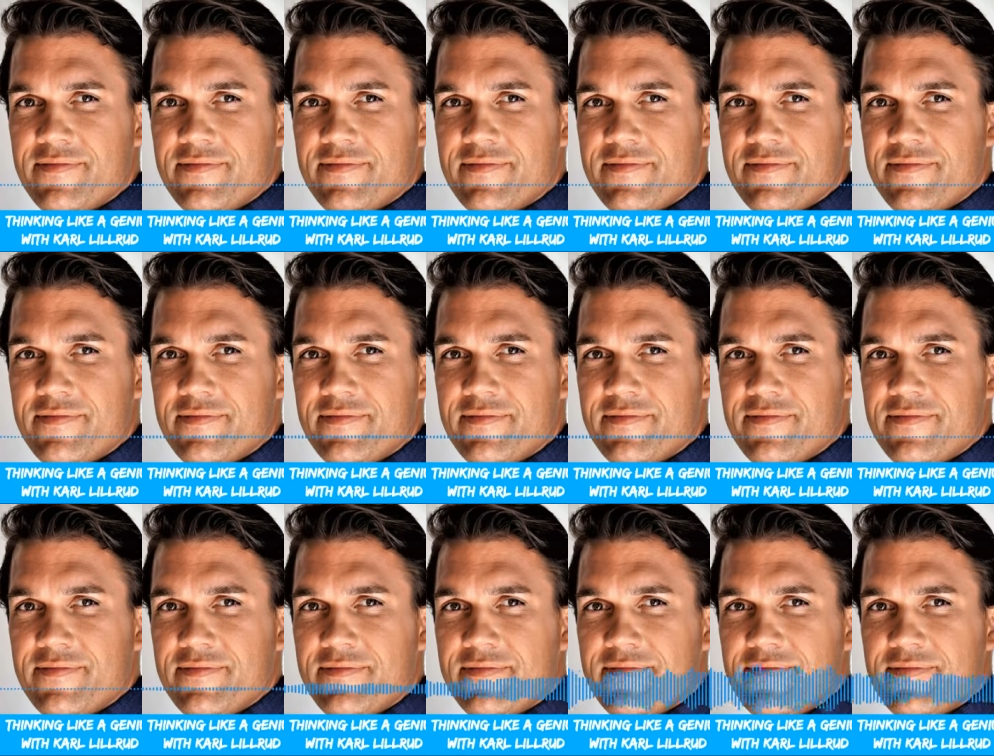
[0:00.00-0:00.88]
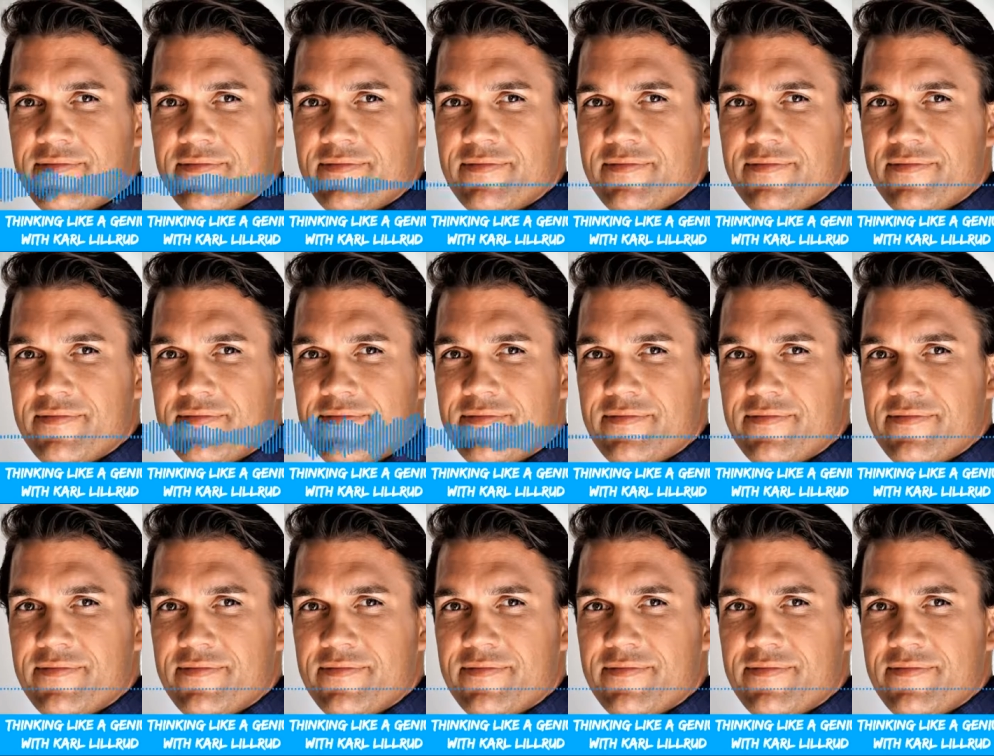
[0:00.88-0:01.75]
Mm. So what
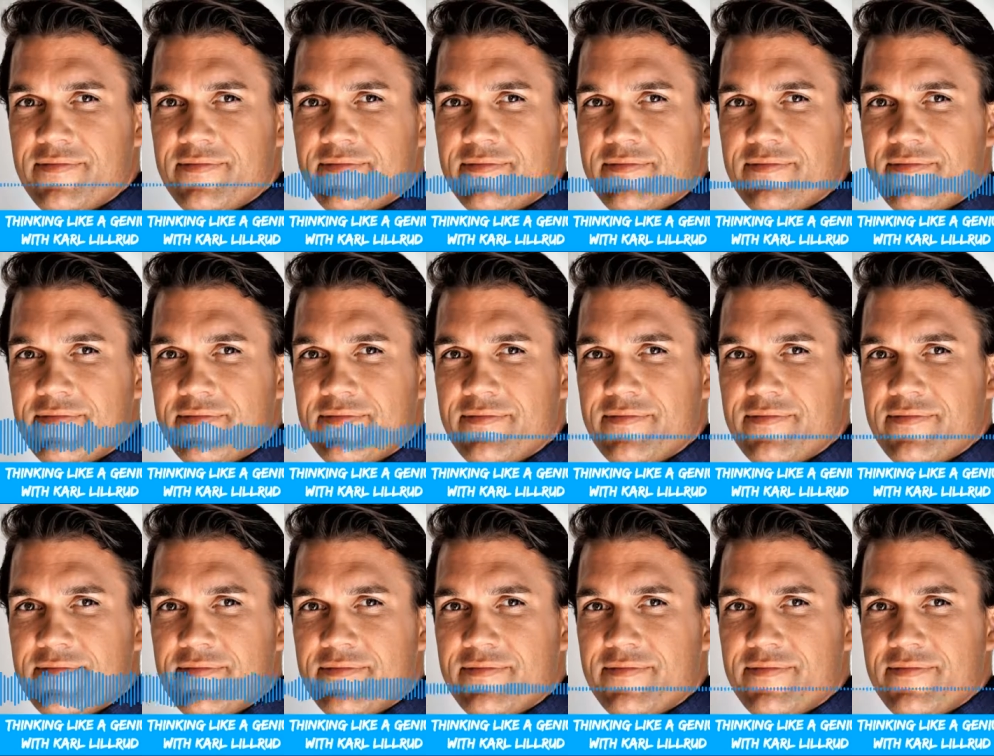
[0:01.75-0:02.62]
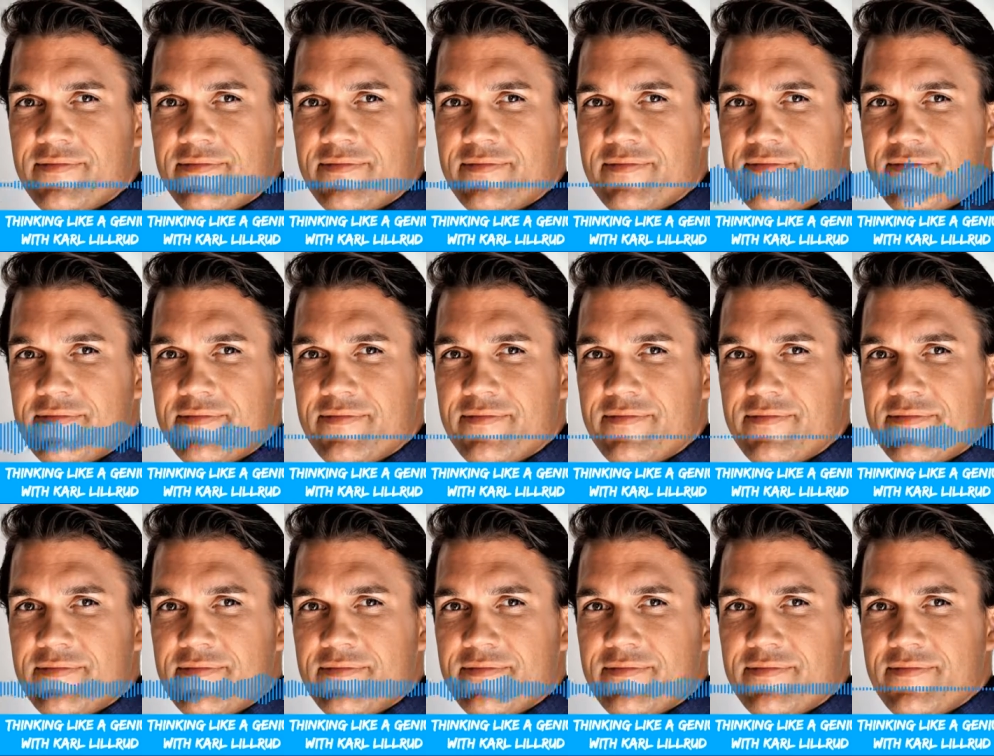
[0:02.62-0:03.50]
we did was to break the
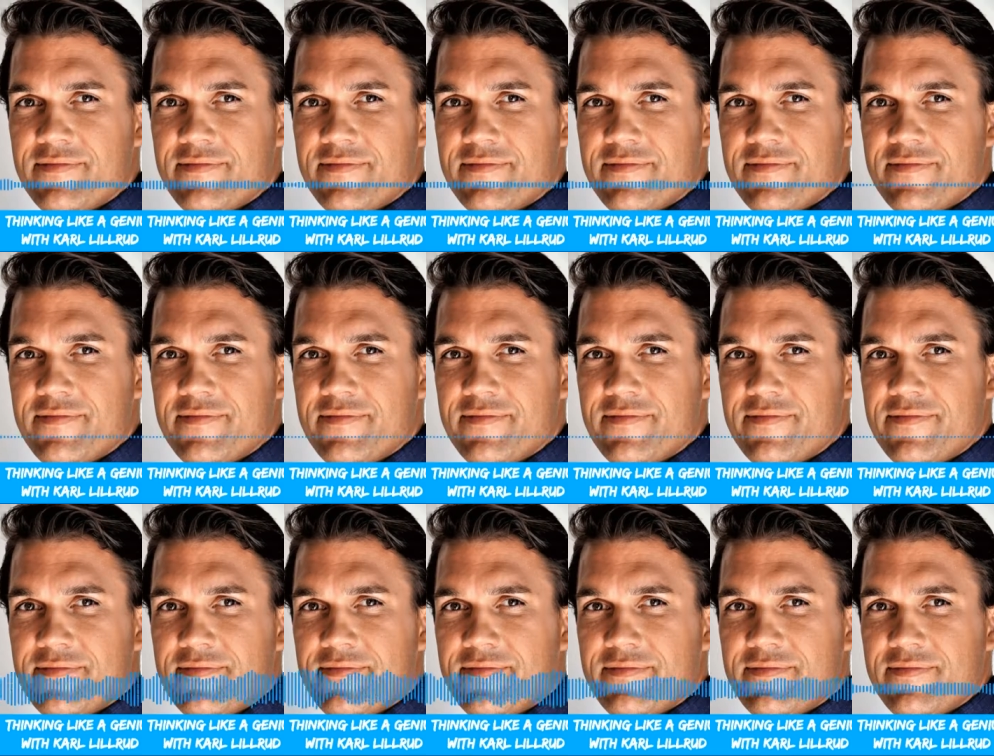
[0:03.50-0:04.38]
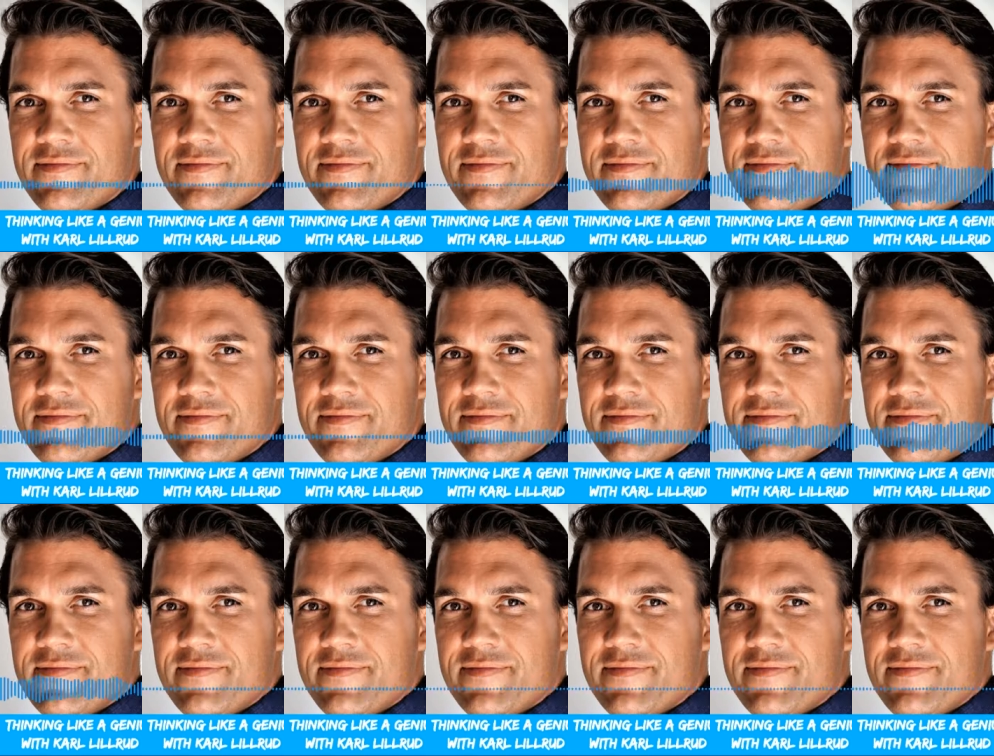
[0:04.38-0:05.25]
surface and open
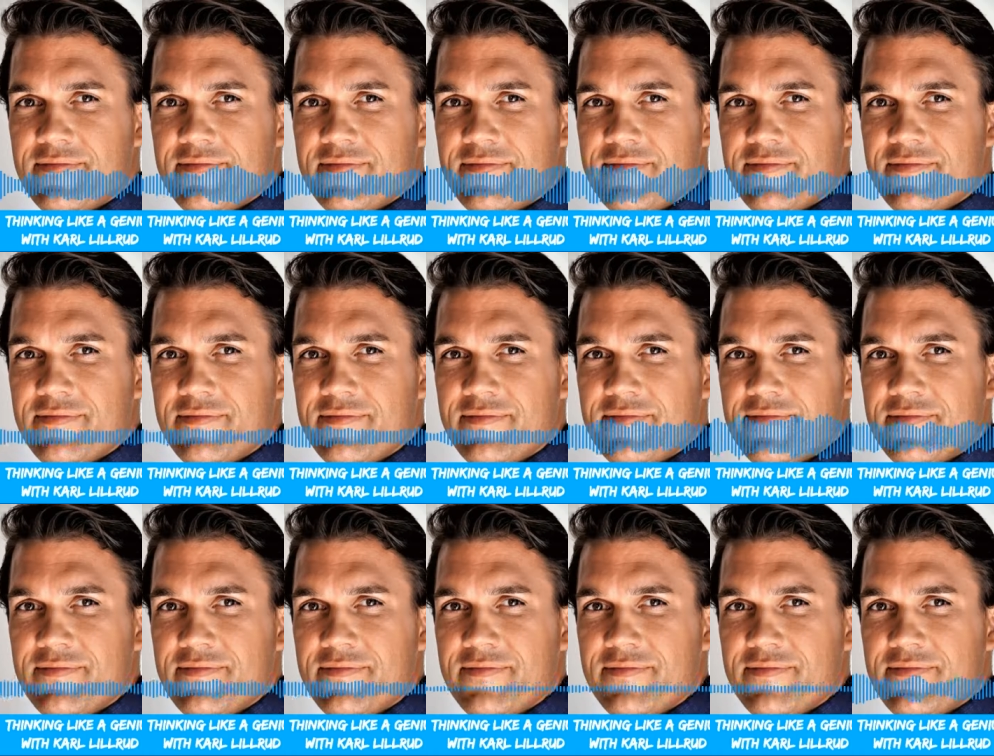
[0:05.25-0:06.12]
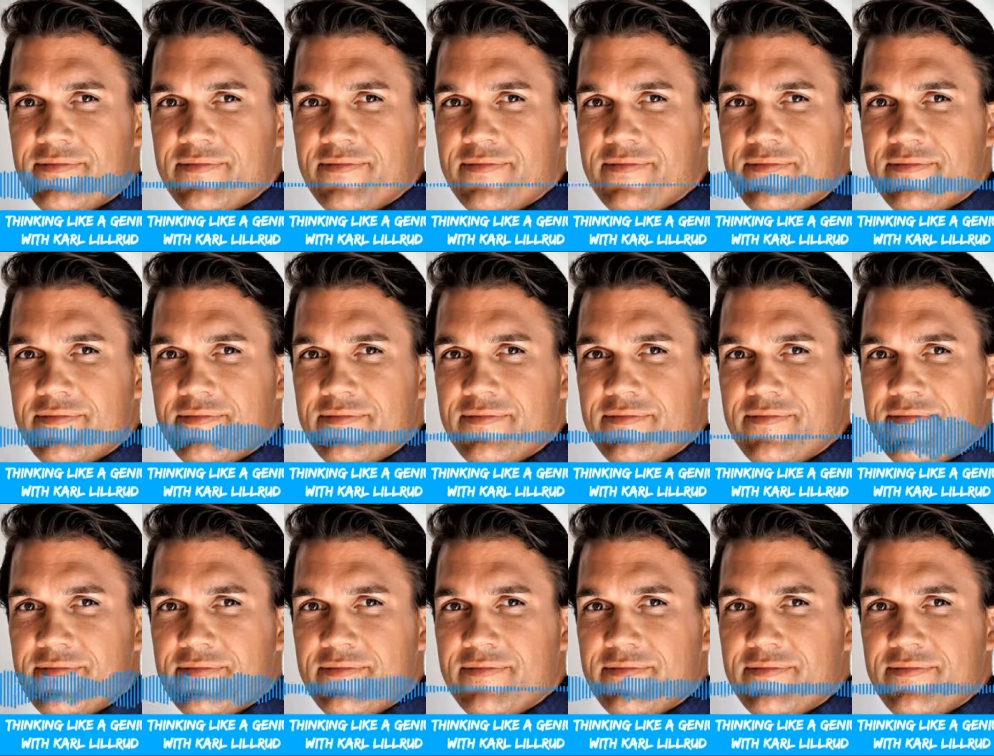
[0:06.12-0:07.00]
up a lane where we could uh,
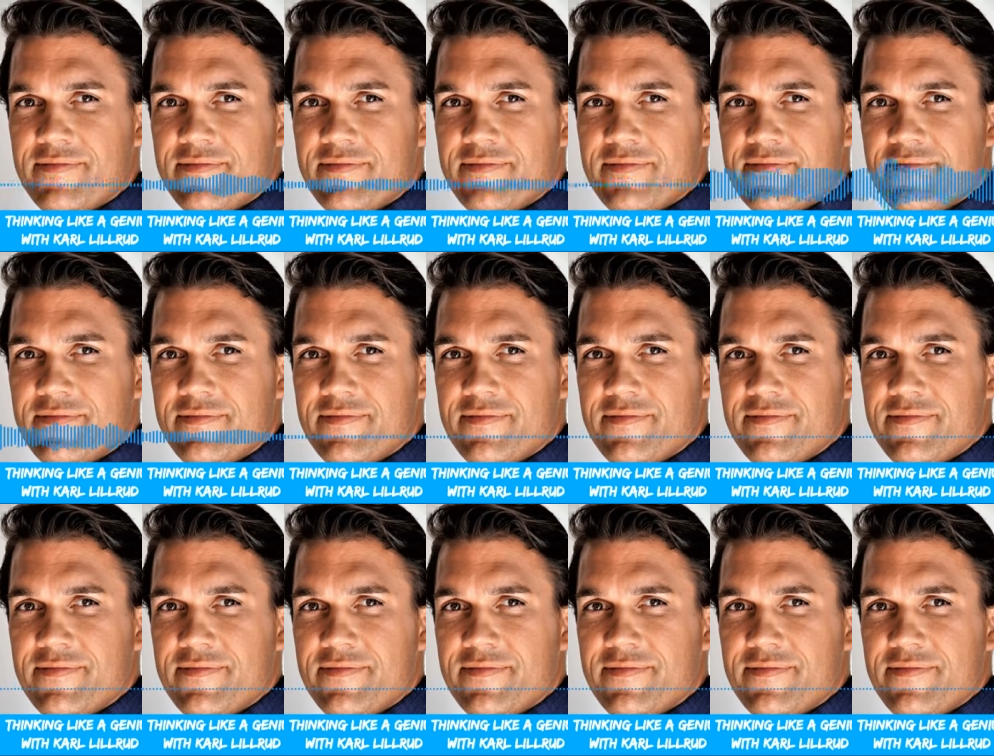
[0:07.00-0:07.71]
swim back and forth.